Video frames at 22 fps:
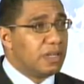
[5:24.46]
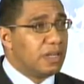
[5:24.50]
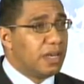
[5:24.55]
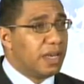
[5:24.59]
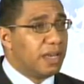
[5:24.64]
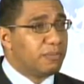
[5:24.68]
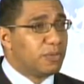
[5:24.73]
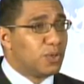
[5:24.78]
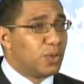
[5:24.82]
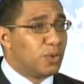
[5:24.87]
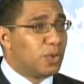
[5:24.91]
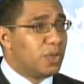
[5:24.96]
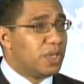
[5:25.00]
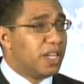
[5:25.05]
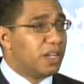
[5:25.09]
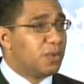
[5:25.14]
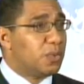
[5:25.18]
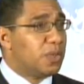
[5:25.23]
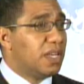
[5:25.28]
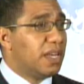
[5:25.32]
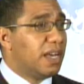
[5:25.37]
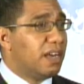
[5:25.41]
I'm told
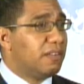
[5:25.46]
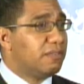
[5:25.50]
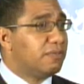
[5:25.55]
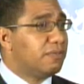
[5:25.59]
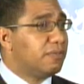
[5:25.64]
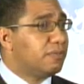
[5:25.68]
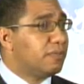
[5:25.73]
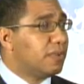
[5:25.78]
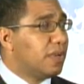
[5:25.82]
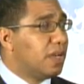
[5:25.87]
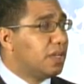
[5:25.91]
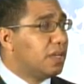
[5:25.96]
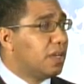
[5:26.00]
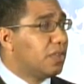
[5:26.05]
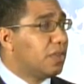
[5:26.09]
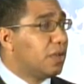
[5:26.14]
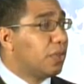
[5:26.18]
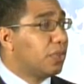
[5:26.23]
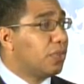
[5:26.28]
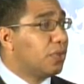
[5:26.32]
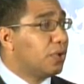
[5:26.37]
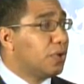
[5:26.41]
that we have
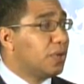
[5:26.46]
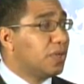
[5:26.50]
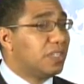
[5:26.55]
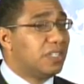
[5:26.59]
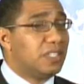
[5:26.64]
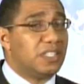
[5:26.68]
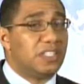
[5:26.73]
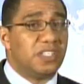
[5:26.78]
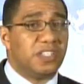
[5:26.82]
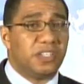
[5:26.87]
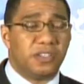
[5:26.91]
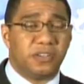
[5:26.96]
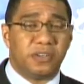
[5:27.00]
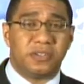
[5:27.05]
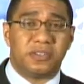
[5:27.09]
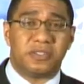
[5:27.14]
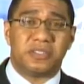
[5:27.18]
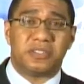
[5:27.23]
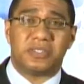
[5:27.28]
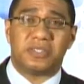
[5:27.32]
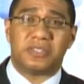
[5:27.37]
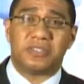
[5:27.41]
another 30
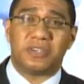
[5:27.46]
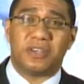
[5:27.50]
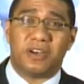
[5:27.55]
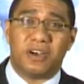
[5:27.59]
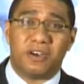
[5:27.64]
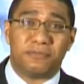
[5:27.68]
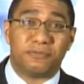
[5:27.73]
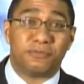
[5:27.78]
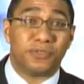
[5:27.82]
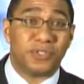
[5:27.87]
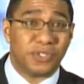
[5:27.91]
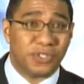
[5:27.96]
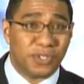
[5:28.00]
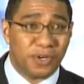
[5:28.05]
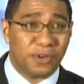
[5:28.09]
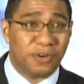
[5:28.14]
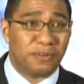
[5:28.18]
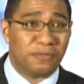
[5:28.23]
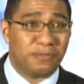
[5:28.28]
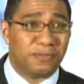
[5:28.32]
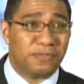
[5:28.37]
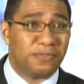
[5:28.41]
years of
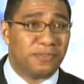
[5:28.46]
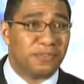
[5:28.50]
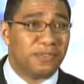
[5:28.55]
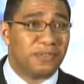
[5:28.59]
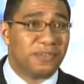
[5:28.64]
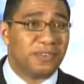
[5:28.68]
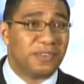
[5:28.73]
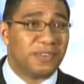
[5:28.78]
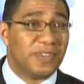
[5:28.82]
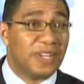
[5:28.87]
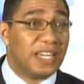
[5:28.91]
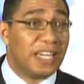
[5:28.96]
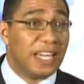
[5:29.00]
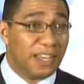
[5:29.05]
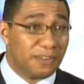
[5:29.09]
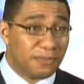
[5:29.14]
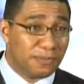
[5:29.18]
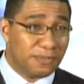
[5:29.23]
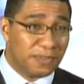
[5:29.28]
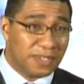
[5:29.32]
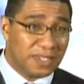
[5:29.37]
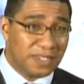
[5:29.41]
reserve
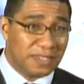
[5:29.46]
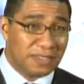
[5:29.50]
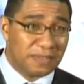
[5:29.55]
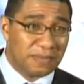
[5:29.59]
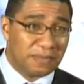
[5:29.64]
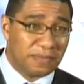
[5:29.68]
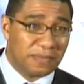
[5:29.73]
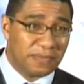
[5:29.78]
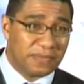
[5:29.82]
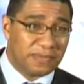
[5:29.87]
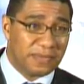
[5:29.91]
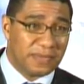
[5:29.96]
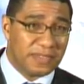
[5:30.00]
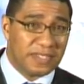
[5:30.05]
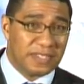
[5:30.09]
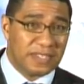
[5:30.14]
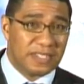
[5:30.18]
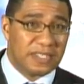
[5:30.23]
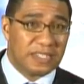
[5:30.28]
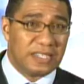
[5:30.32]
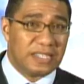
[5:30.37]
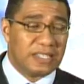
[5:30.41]
left.
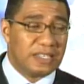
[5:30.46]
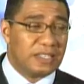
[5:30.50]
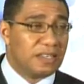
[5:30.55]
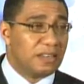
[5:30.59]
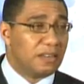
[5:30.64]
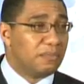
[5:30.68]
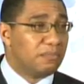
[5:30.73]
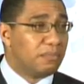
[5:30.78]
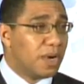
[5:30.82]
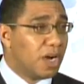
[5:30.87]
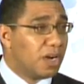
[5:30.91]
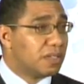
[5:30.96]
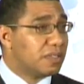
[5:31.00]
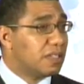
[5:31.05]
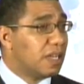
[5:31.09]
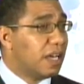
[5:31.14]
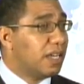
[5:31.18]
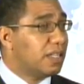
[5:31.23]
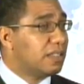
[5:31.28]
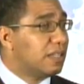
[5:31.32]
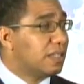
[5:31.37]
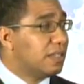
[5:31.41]

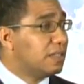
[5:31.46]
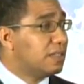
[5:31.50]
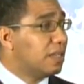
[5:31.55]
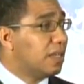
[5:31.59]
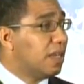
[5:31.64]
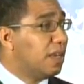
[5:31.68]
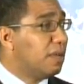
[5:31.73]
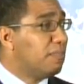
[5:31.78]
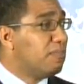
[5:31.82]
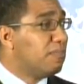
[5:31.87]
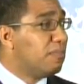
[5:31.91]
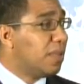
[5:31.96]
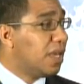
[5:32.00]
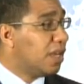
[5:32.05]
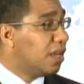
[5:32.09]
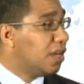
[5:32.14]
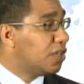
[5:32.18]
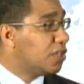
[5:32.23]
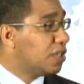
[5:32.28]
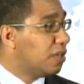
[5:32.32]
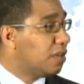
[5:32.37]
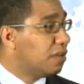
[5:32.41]
Bauxite is a
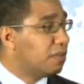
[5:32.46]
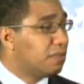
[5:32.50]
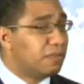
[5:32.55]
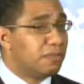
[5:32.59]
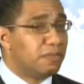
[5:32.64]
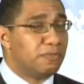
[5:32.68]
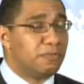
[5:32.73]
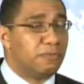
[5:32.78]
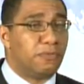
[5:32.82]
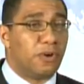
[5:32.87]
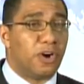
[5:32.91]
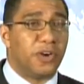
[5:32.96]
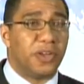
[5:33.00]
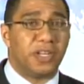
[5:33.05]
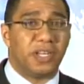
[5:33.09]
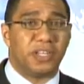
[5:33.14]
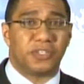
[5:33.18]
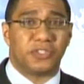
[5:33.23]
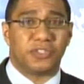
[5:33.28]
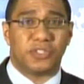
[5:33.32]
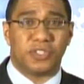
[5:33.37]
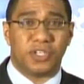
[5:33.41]
major
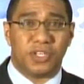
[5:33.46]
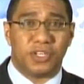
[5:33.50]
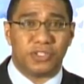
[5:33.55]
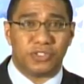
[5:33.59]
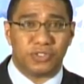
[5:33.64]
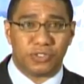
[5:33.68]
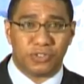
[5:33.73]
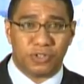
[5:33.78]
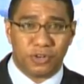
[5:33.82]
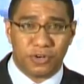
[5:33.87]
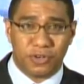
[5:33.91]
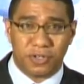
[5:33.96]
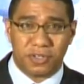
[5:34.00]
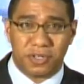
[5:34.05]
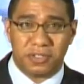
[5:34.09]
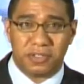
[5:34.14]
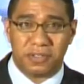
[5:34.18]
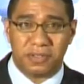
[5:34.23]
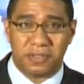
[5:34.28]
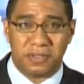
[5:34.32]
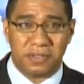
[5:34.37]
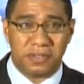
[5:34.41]
foreign exchange
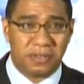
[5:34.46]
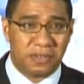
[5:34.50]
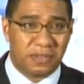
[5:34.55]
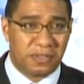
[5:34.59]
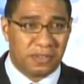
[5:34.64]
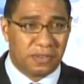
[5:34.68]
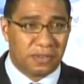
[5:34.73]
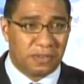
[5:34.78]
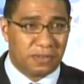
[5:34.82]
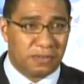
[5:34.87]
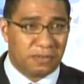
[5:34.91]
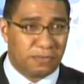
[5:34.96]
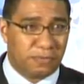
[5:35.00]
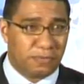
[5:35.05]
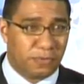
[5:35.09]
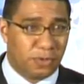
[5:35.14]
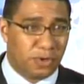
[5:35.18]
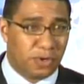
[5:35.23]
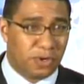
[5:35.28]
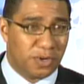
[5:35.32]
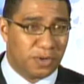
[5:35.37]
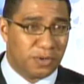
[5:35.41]
earner
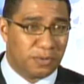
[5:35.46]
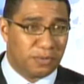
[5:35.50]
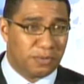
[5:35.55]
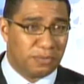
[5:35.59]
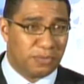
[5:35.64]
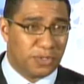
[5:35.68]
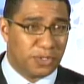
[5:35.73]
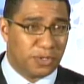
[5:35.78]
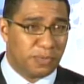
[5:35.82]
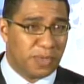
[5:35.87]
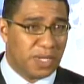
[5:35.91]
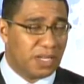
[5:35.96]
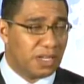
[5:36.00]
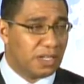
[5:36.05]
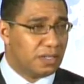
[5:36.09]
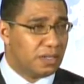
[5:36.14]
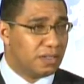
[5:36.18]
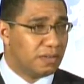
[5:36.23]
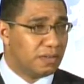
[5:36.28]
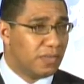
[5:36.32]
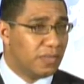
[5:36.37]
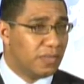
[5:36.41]
for Jamaica.